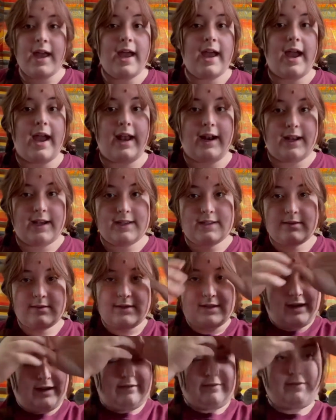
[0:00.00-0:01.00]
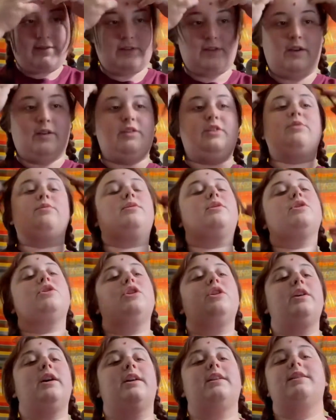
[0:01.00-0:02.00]
and got some stuff. So I just want to show you
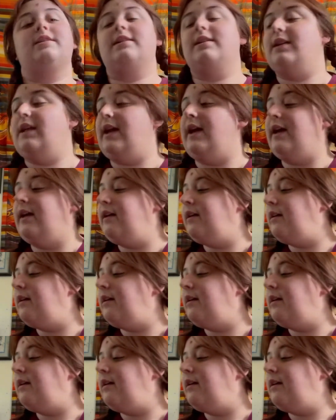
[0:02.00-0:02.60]
guys today.